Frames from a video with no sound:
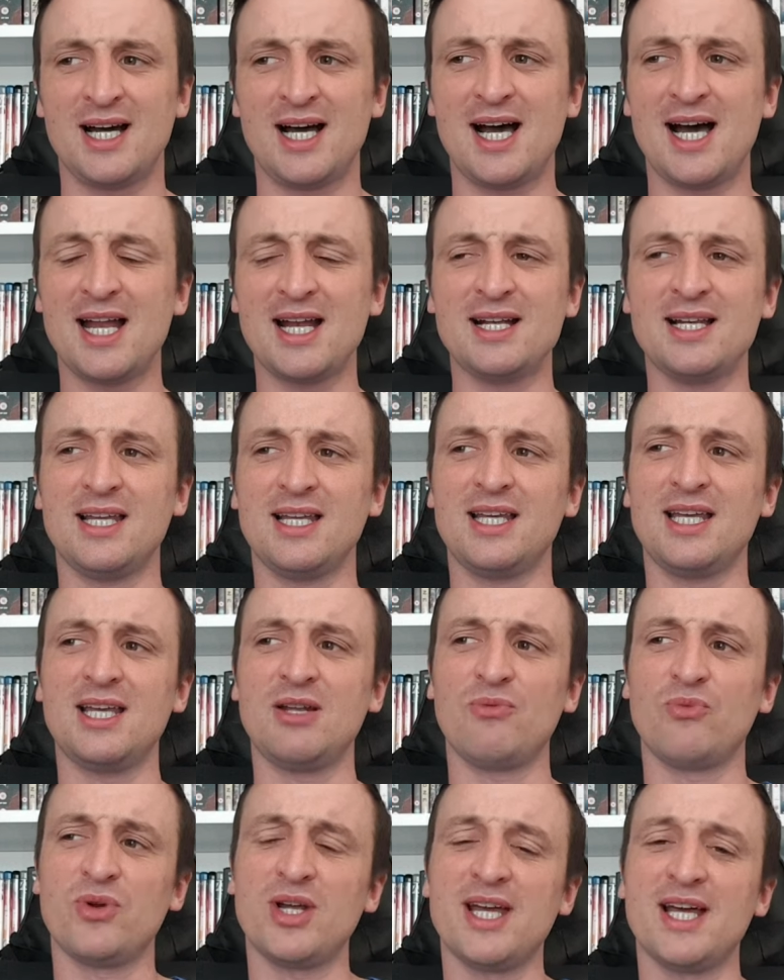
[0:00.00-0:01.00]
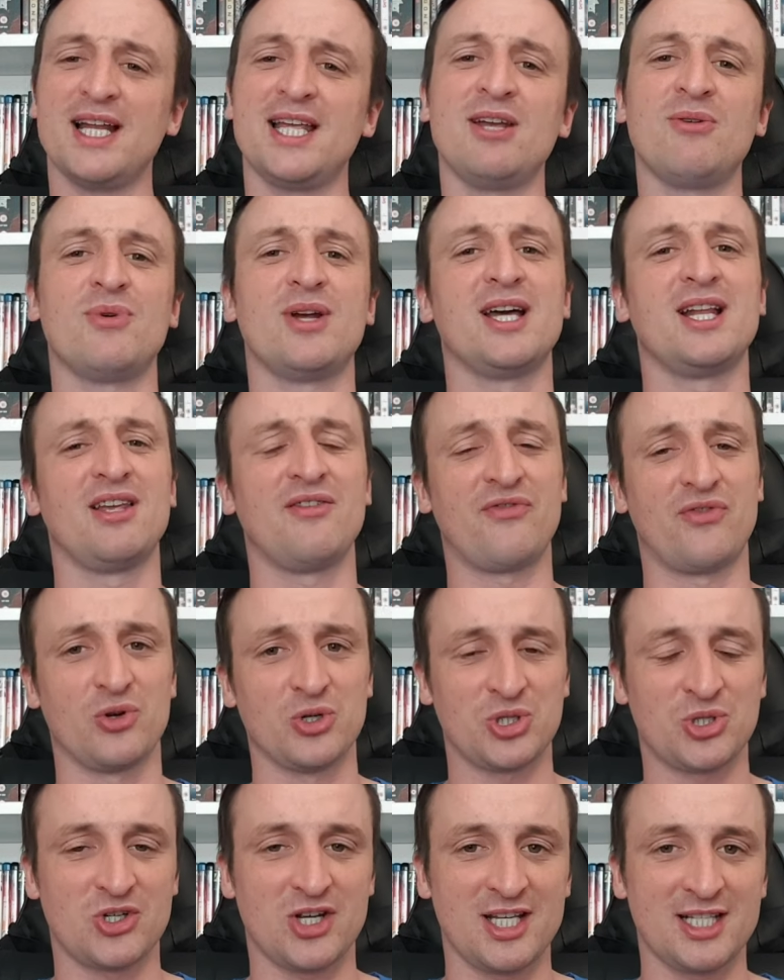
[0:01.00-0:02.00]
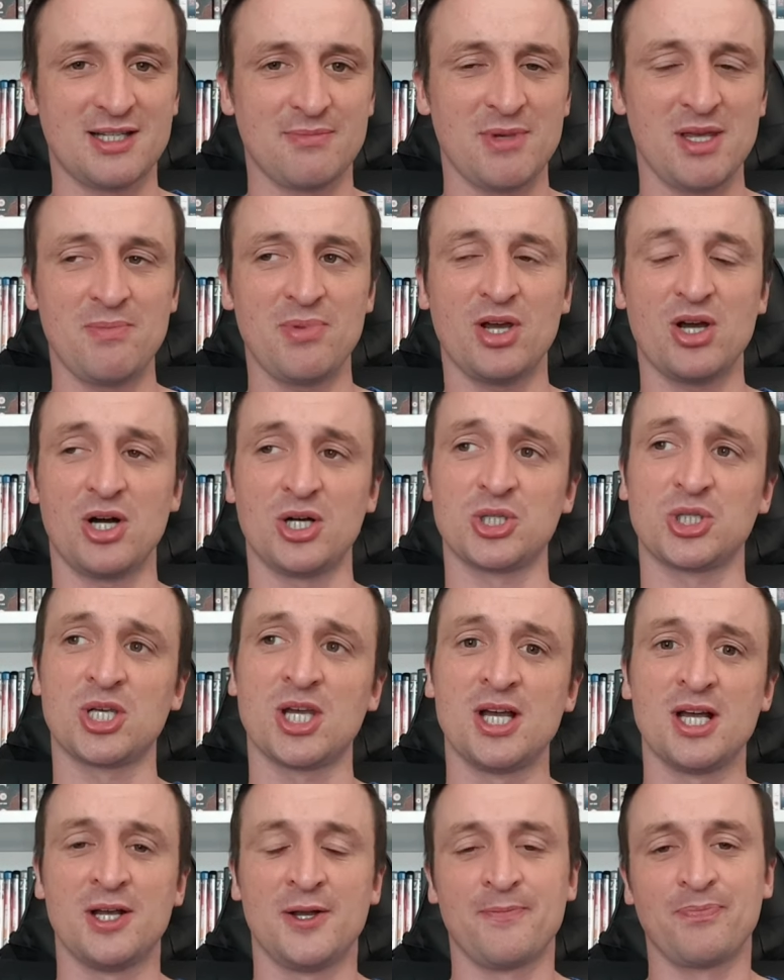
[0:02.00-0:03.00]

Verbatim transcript: And it really, really frustrated me, because